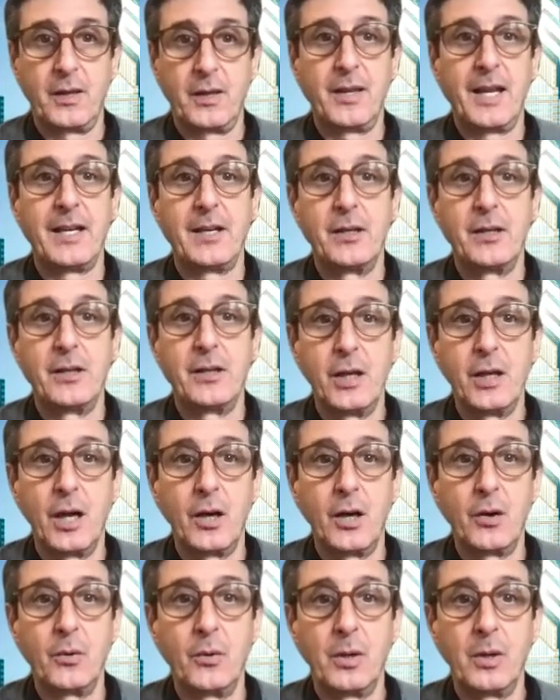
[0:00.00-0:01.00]
that
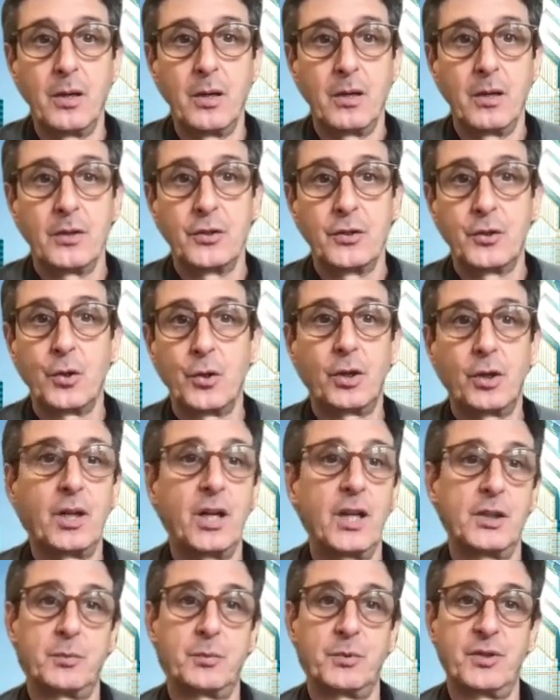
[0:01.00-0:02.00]
no
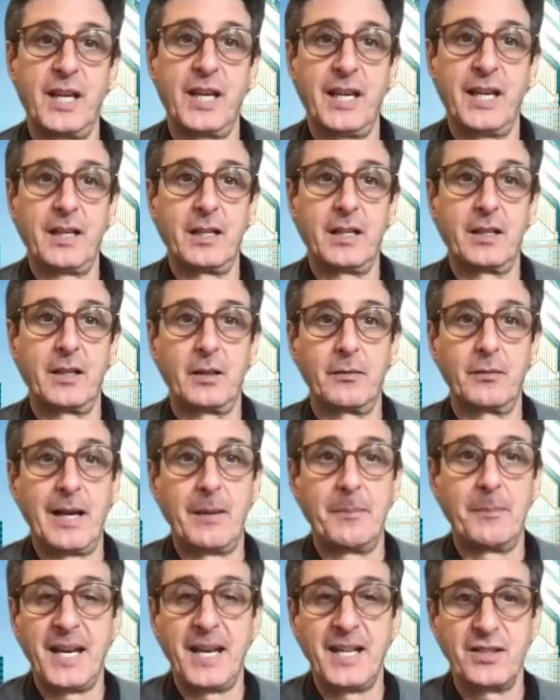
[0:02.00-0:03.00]
shortcuts were taken
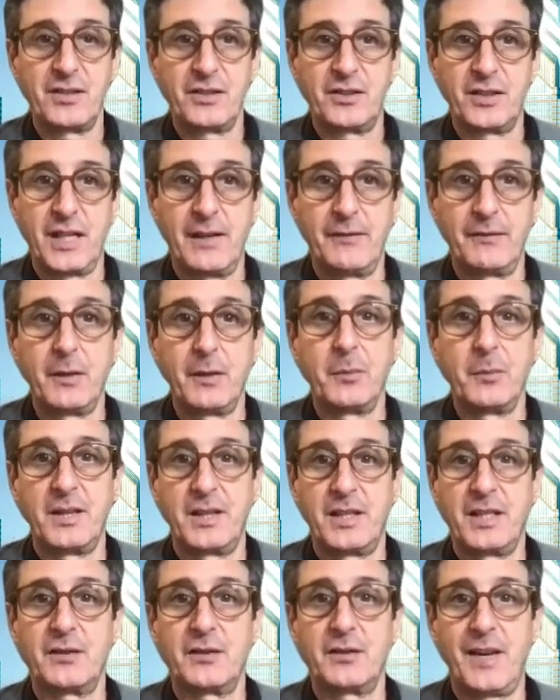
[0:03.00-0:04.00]
around patient safety with
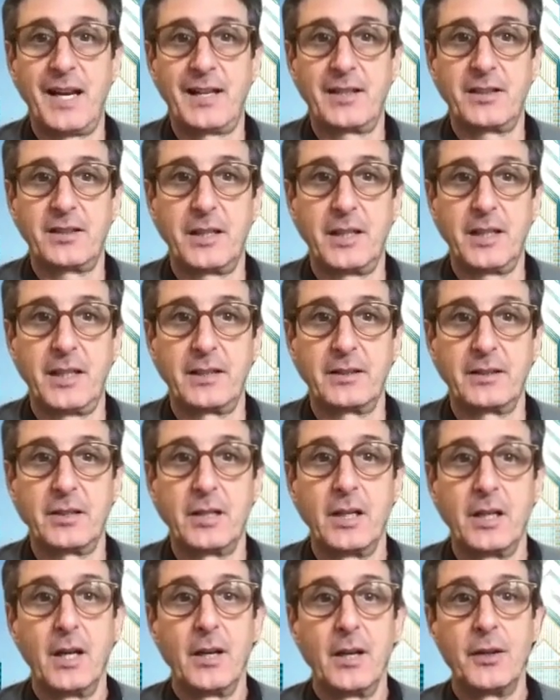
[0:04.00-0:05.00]
these vaccines.
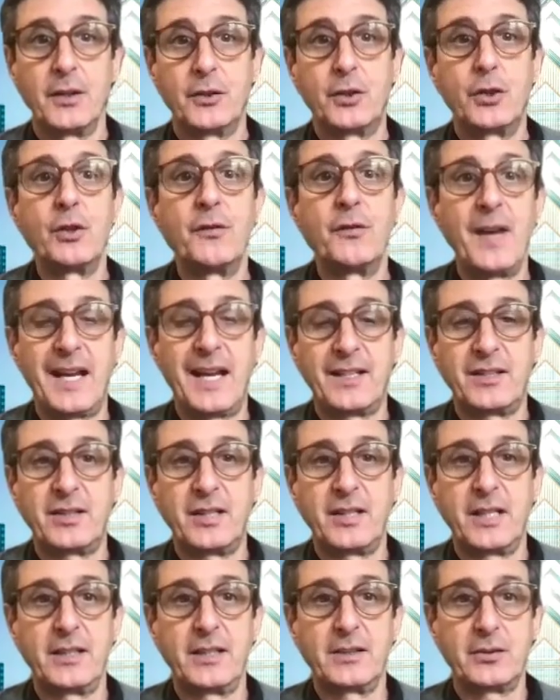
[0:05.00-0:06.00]
The two
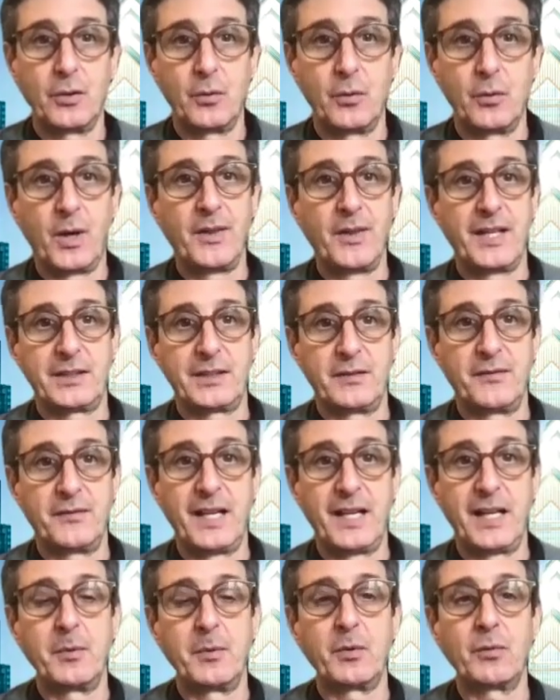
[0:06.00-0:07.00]
vaccines, the one that's
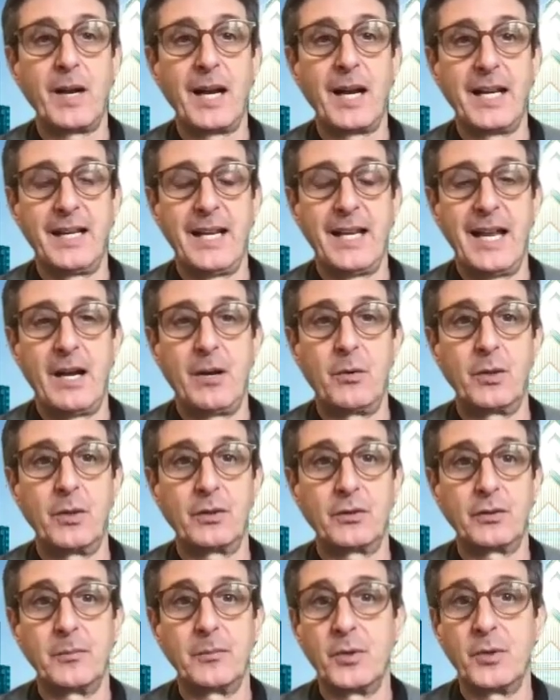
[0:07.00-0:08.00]
available right now
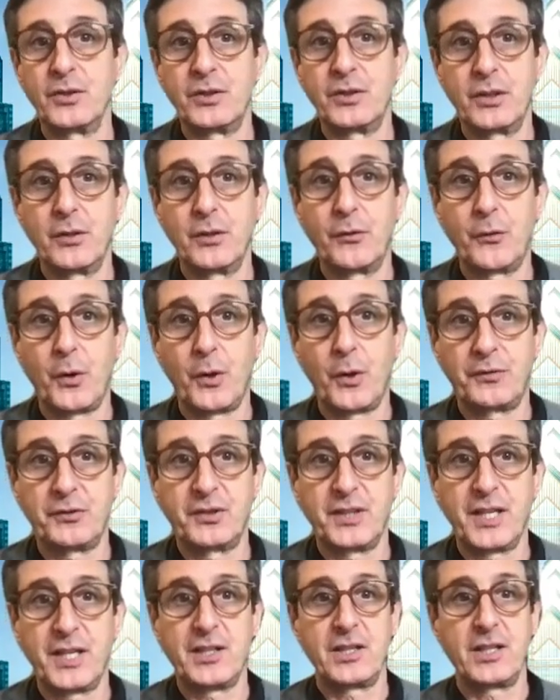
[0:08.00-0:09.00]
under emergency use
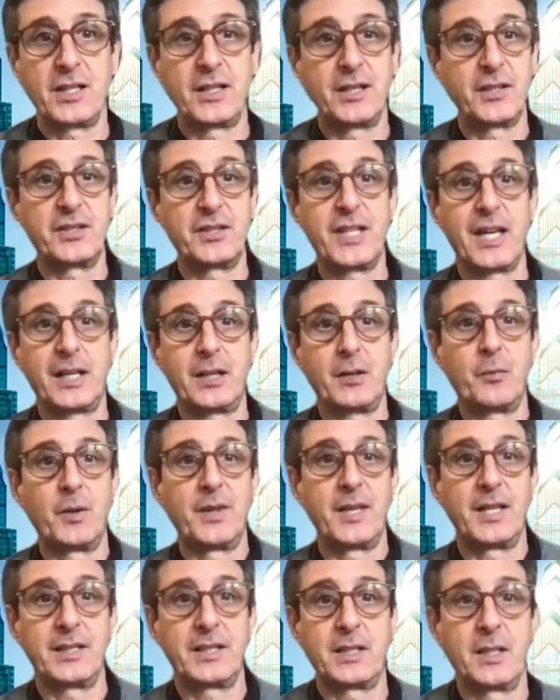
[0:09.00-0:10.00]
authorization, and the second one
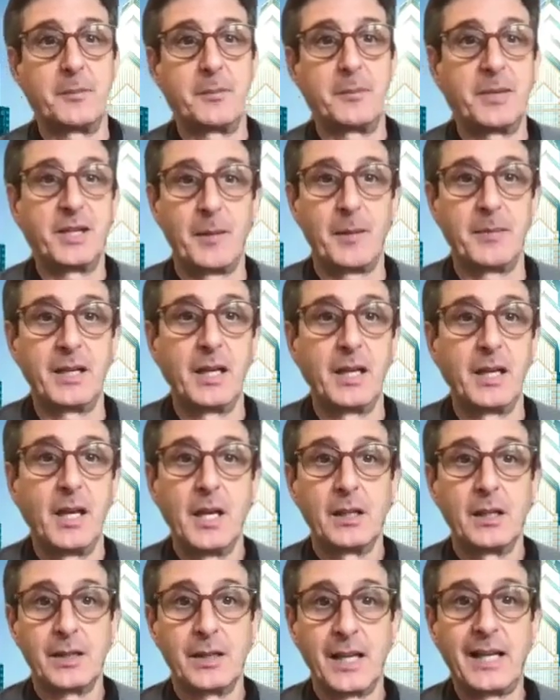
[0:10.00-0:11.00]
that's going to be coming
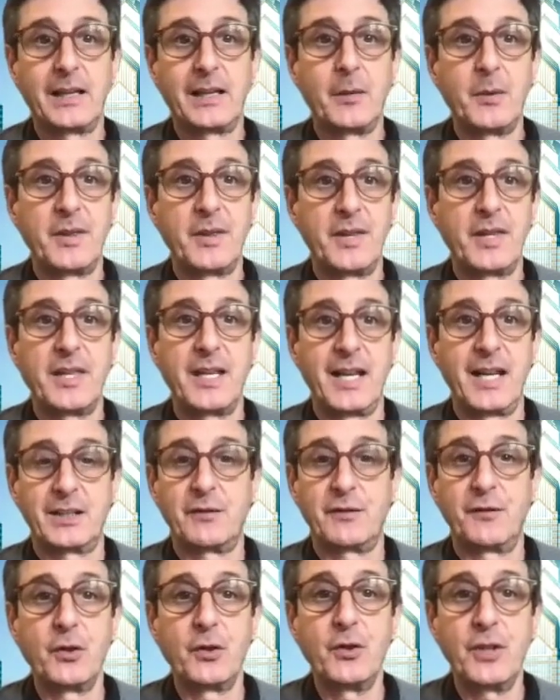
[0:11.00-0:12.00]
likely within the next
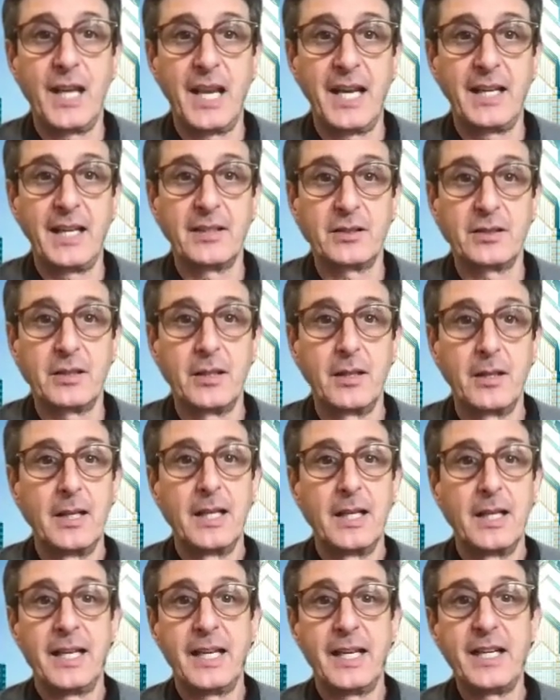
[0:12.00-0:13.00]
few days,
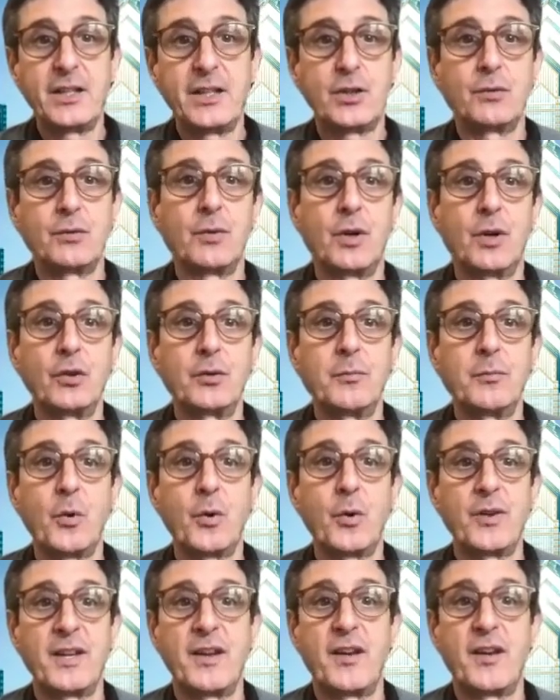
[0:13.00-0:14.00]
each enrolled more
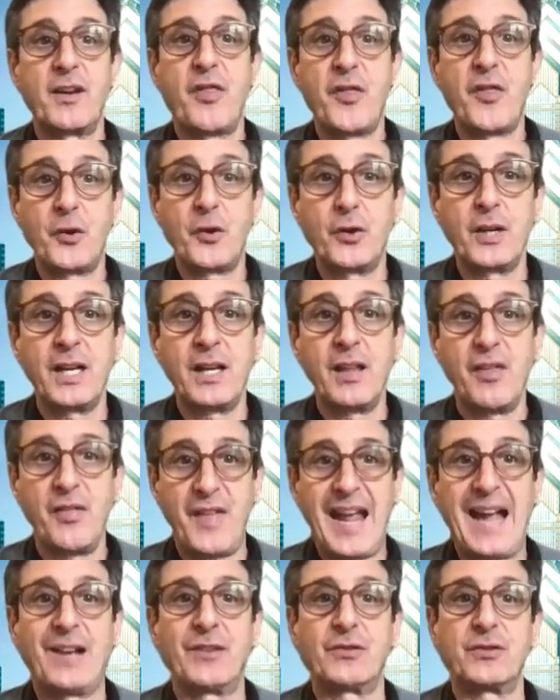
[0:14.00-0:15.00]
than
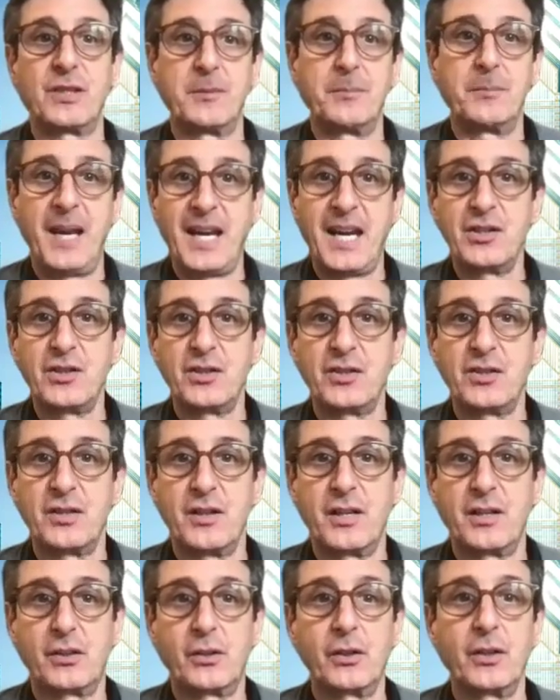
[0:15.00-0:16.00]
30,000 patients in
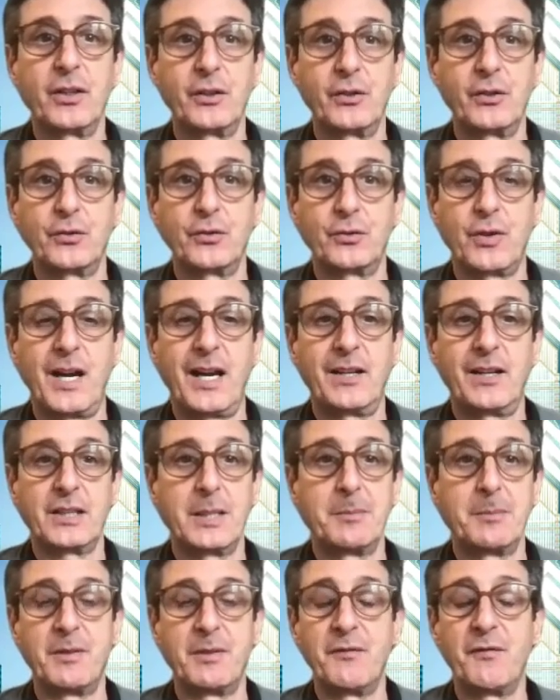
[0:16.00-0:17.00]
their clinical trials.
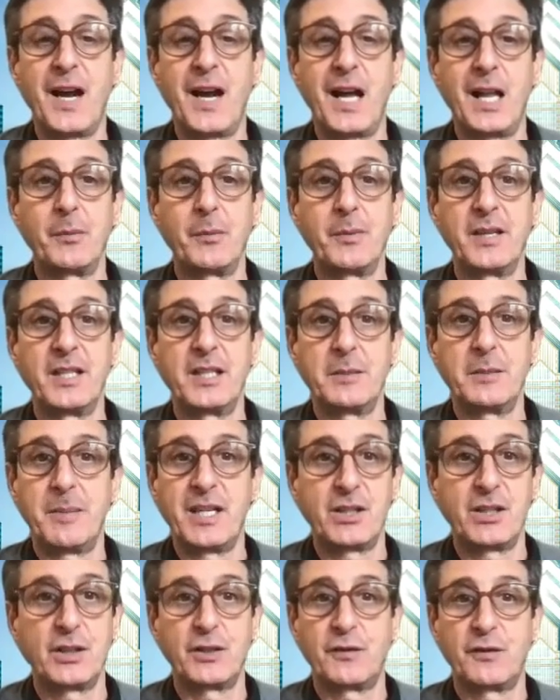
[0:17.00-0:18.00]
They've been following these
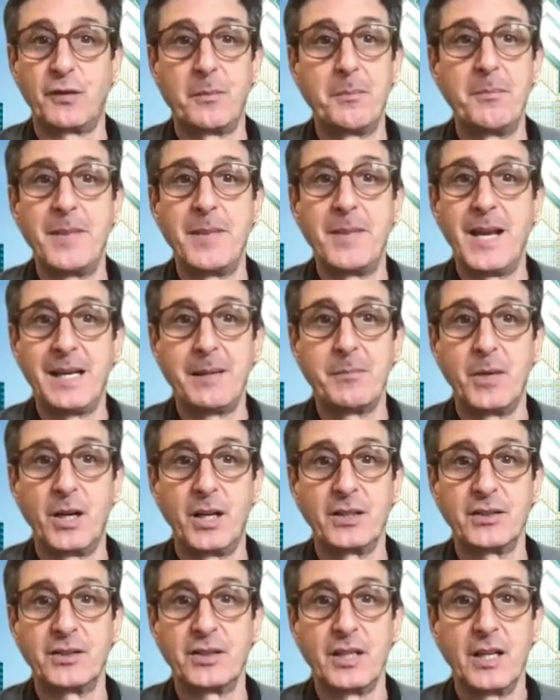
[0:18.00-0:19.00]
patients for many
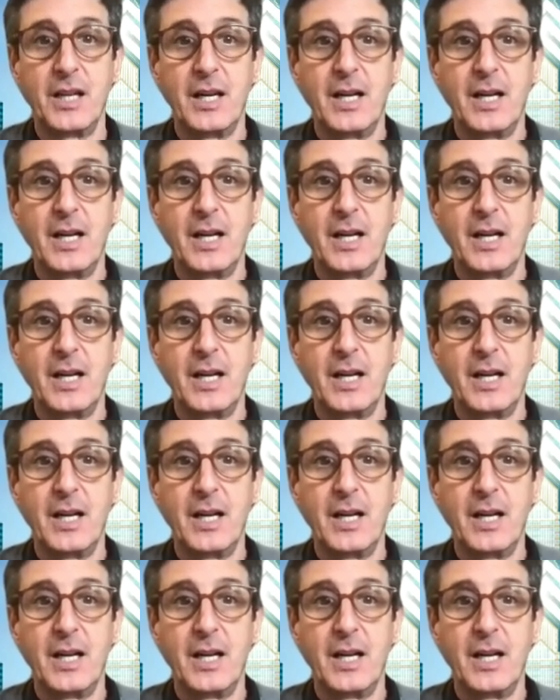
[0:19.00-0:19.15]
months.